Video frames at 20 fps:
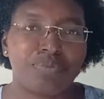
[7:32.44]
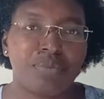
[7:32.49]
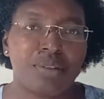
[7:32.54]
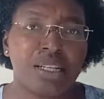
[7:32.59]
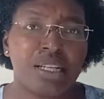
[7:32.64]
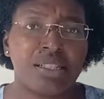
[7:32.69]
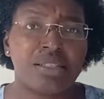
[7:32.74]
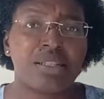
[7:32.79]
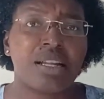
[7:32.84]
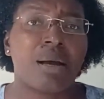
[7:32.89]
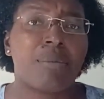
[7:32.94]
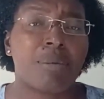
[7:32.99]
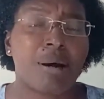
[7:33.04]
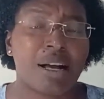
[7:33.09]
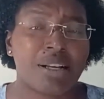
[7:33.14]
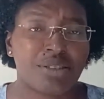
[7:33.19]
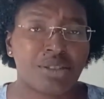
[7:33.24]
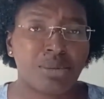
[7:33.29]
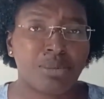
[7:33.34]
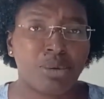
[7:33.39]
It's not
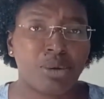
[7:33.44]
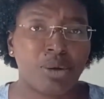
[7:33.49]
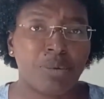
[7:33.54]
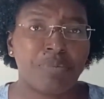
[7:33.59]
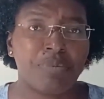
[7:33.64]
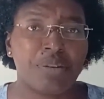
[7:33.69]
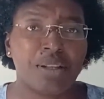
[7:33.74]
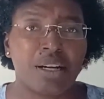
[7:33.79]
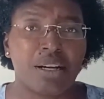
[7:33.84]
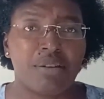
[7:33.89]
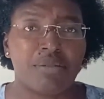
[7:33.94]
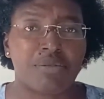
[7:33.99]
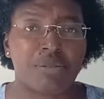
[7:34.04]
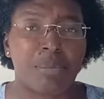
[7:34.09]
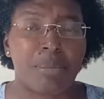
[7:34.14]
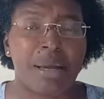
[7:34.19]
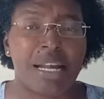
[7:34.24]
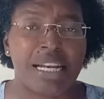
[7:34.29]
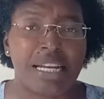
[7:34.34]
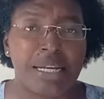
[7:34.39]
possible for
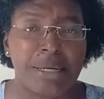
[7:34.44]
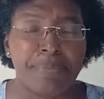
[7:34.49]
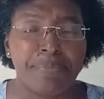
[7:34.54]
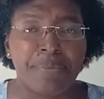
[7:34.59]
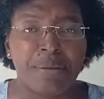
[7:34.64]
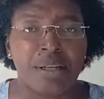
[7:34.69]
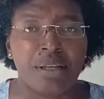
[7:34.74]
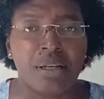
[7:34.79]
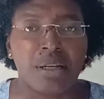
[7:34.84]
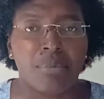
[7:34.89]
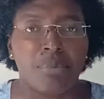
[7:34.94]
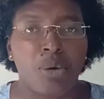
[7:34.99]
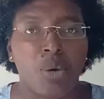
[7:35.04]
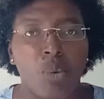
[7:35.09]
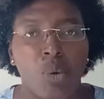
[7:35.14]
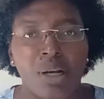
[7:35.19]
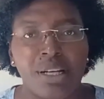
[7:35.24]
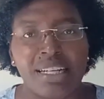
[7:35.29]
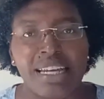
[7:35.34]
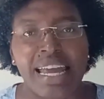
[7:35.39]
many. But
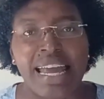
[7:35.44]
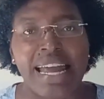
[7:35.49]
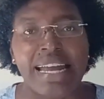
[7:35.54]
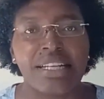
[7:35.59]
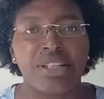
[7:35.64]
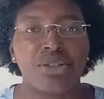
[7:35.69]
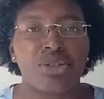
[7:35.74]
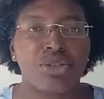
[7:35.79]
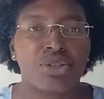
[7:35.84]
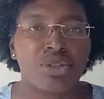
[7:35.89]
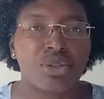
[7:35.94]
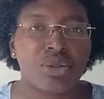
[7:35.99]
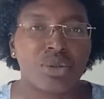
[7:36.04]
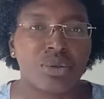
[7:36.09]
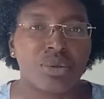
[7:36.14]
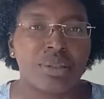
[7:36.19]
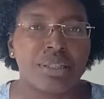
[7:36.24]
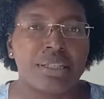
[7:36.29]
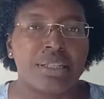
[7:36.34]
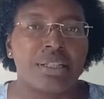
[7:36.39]
what can you
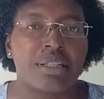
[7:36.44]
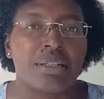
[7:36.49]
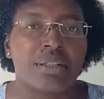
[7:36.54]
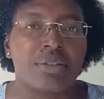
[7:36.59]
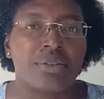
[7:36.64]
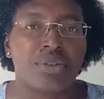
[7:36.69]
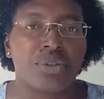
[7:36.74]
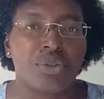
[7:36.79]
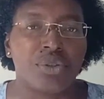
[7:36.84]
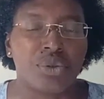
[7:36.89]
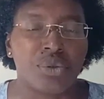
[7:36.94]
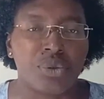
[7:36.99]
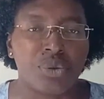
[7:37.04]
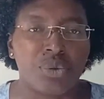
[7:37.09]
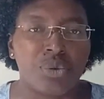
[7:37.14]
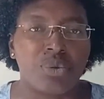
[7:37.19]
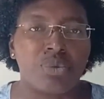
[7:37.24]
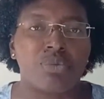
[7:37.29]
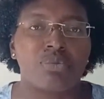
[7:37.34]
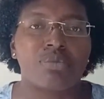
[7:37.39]
do
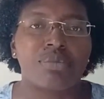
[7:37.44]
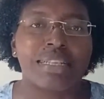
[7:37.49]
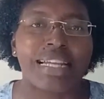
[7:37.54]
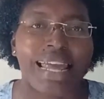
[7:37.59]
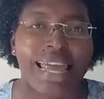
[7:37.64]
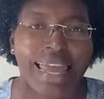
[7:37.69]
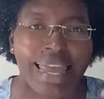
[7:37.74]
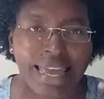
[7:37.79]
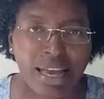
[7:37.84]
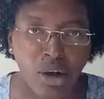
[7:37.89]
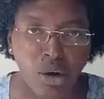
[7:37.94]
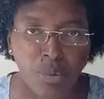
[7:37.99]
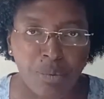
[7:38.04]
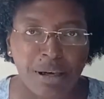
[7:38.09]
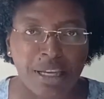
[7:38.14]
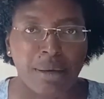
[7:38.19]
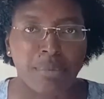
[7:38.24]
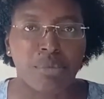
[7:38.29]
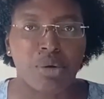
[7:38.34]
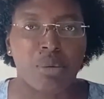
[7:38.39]
to help
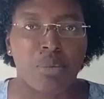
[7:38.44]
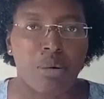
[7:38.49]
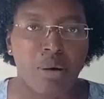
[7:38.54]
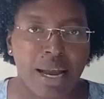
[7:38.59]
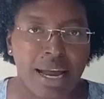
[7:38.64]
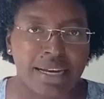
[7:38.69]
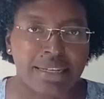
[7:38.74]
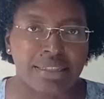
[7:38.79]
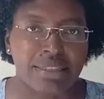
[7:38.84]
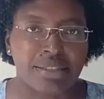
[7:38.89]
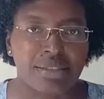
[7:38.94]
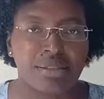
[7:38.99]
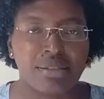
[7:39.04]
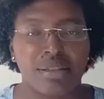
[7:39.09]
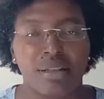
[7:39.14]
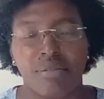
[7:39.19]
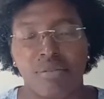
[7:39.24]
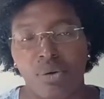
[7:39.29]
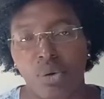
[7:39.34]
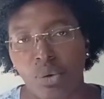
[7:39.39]
get more practice?
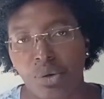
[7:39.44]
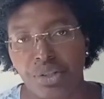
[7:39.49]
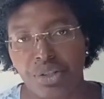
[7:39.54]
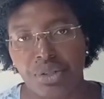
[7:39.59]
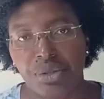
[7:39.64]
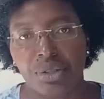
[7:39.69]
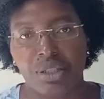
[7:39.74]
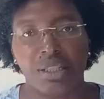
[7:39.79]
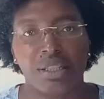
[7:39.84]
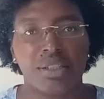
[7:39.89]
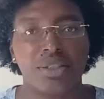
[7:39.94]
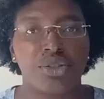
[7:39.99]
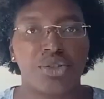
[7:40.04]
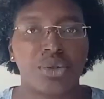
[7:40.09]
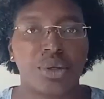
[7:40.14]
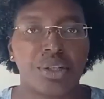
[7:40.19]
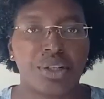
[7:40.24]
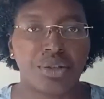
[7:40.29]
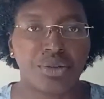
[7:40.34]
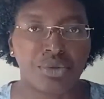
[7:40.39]
Of course, you can
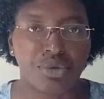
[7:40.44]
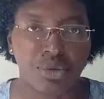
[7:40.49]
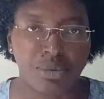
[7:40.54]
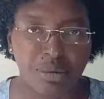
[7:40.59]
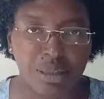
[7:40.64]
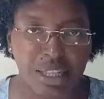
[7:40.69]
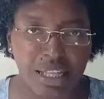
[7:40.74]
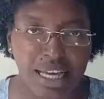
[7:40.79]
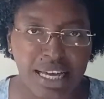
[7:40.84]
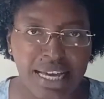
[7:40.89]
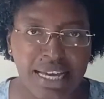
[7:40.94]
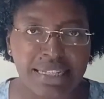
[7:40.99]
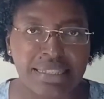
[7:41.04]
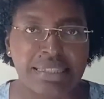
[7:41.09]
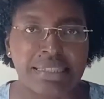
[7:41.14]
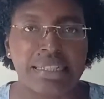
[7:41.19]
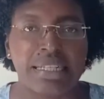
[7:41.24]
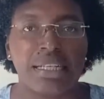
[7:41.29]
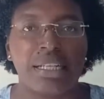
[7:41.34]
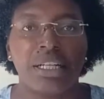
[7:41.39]
join a group
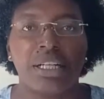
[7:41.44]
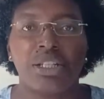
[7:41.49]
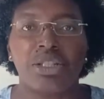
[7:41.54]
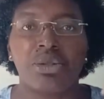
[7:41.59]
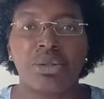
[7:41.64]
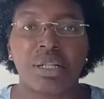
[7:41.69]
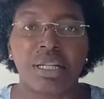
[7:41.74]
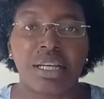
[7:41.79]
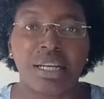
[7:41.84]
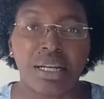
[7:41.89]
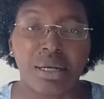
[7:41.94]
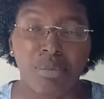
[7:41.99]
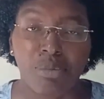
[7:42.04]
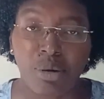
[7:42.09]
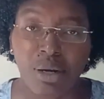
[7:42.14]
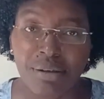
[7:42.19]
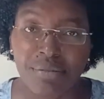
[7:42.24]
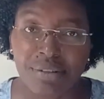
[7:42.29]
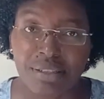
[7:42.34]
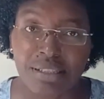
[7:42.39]
class. You can get a
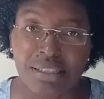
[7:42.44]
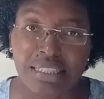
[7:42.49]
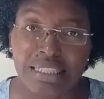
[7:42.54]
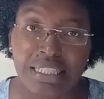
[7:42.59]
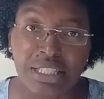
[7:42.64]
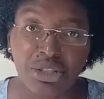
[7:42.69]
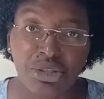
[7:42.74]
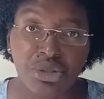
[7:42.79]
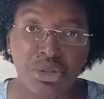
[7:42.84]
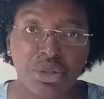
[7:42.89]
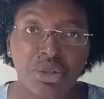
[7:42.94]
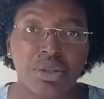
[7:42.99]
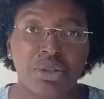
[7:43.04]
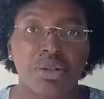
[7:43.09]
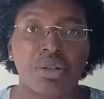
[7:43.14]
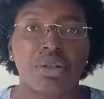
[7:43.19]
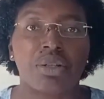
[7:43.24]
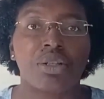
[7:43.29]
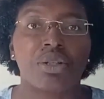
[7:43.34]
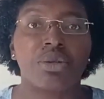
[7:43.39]
private
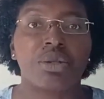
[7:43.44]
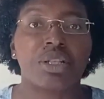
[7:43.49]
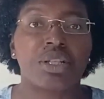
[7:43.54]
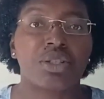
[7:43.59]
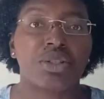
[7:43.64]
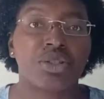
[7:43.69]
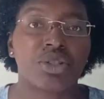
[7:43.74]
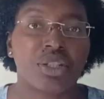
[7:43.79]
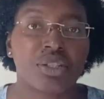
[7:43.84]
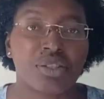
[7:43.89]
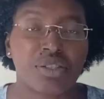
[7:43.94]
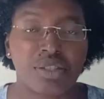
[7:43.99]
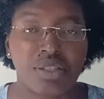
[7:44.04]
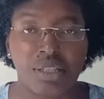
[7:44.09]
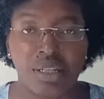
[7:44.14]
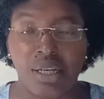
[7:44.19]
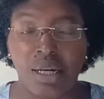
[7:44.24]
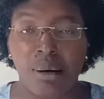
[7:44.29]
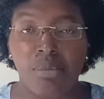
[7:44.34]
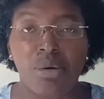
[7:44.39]
teacher. You can just
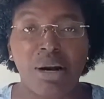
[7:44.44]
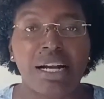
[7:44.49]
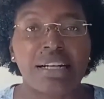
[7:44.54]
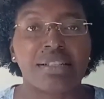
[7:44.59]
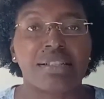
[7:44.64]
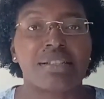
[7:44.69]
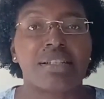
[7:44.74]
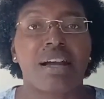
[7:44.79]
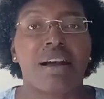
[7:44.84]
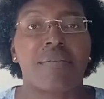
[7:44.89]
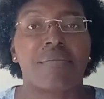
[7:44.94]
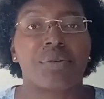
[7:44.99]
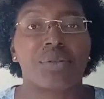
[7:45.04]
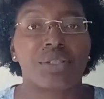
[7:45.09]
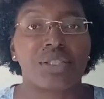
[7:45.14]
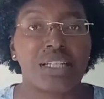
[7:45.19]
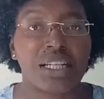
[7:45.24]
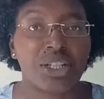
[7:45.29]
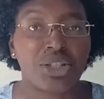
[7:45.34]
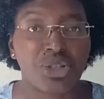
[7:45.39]
practice
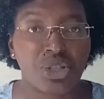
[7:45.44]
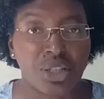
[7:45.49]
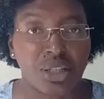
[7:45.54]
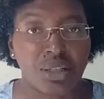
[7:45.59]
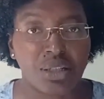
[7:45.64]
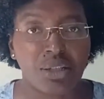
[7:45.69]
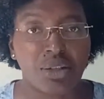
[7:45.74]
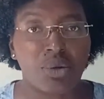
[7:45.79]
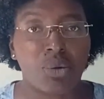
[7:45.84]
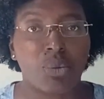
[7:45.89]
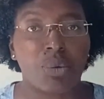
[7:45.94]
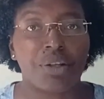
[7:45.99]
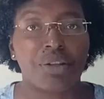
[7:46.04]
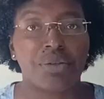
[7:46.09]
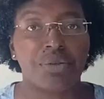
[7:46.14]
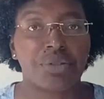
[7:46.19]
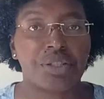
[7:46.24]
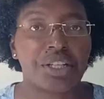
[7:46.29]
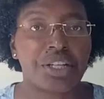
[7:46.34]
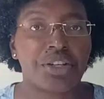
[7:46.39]
conversation, with
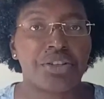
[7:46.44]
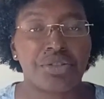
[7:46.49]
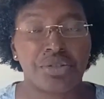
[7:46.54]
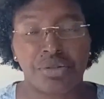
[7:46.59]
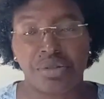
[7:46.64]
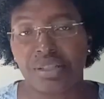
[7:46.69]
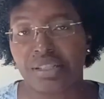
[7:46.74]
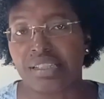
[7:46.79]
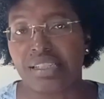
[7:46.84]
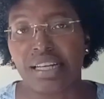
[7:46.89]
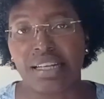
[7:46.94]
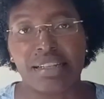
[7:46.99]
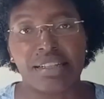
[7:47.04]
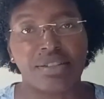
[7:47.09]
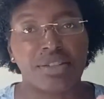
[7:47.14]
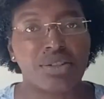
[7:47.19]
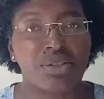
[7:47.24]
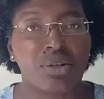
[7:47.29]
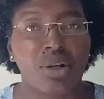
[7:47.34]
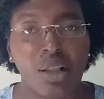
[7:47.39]
your teacher and say,
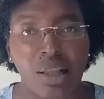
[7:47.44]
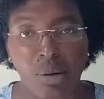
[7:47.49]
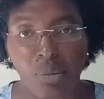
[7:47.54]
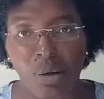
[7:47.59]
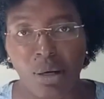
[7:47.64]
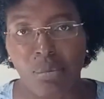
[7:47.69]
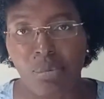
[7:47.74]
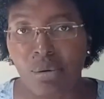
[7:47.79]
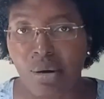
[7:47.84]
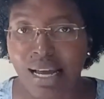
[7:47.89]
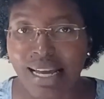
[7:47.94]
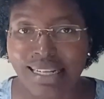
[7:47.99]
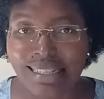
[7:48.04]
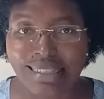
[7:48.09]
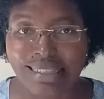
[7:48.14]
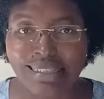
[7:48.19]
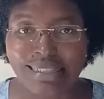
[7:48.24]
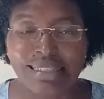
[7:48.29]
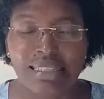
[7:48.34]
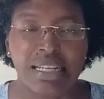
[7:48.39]
this is all I want to
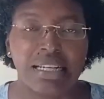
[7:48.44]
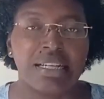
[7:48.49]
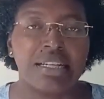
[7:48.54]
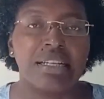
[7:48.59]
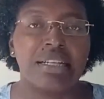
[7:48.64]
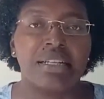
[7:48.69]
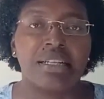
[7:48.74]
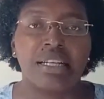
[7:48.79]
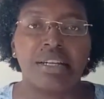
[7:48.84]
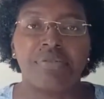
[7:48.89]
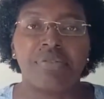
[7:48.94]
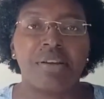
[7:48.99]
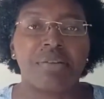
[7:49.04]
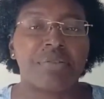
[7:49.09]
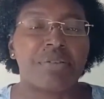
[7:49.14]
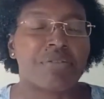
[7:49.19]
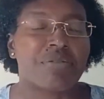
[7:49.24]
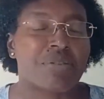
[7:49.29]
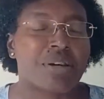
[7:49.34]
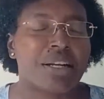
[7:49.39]
practice. If you have
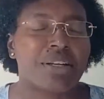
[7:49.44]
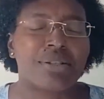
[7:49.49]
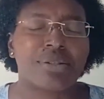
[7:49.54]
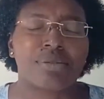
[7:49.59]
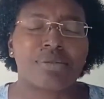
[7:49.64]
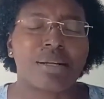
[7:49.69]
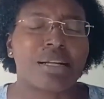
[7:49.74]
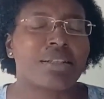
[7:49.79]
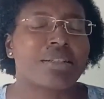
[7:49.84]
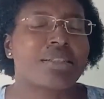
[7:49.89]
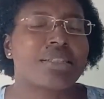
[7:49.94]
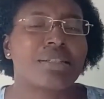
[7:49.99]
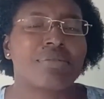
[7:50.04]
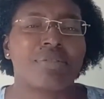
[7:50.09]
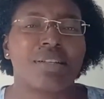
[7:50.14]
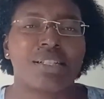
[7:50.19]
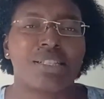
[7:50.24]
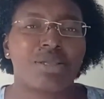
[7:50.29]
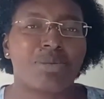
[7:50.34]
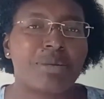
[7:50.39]
a friend or relative
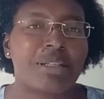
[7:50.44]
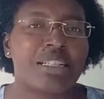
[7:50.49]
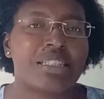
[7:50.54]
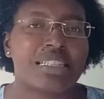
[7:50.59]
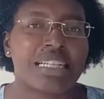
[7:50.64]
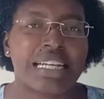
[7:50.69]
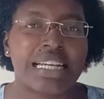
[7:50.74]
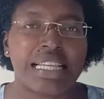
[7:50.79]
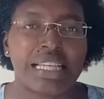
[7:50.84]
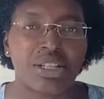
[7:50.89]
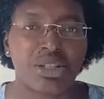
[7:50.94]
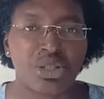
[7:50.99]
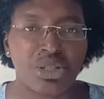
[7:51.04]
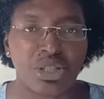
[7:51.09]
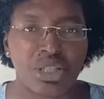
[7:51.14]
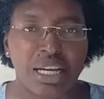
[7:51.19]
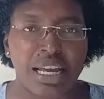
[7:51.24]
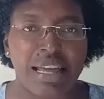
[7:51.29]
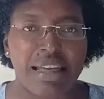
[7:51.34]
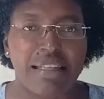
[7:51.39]
that speaks
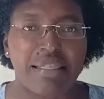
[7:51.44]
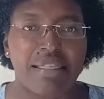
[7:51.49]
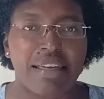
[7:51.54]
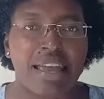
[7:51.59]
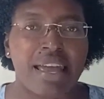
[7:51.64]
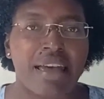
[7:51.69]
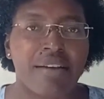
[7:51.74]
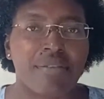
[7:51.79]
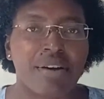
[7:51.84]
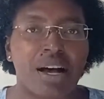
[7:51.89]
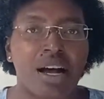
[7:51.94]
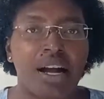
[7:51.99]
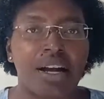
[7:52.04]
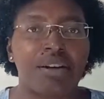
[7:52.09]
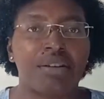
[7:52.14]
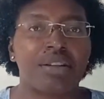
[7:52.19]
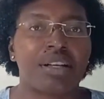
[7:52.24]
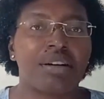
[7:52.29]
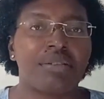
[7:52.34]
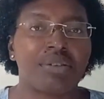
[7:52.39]
English and they have a
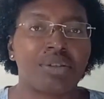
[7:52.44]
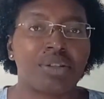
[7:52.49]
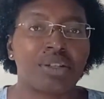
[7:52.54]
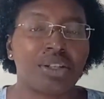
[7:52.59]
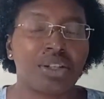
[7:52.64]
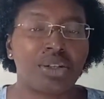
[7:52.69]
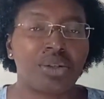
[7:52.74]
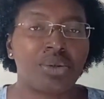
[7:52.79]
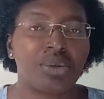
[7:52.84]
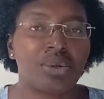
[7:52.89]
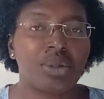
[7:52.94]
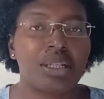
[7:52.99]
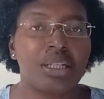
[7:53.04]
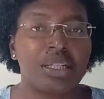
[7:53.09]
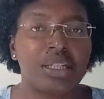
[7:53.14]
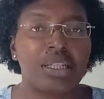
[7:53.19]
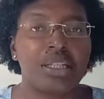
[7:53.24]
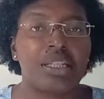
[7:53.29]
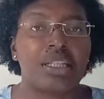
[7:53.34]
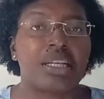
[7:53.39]
higher level than you,
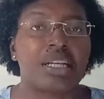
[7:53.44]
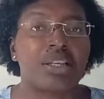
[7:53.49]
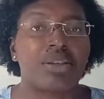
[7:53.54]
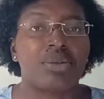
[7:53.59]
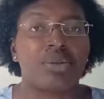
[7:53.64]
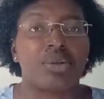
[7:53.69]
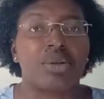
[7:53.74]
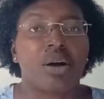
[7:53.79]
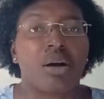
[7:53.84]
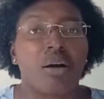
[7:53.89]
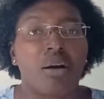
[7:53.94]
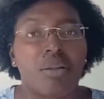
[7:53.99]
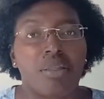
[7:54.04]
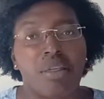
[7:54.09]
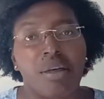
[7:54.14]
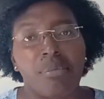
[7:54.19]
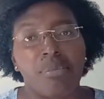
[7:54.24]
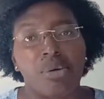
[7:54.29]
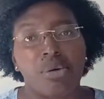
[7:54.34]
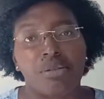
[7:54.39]
can you call
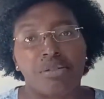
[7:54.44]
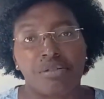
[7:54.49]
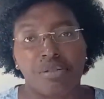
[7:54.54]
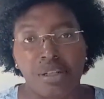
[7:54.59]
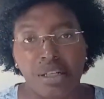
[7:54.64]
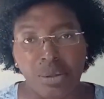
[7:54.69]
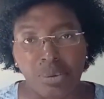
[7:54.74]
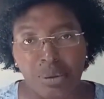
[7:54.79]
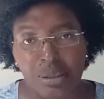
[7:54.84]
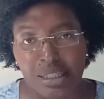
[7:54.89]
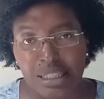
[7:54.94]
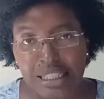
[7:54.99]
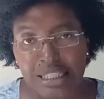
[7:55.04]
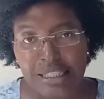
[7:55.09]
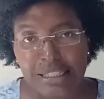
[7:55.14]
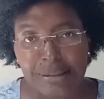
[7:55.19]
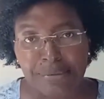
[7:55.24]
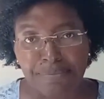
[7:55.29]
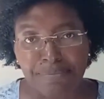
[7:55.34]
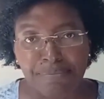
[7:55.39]
them more
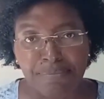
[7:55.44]
frequently?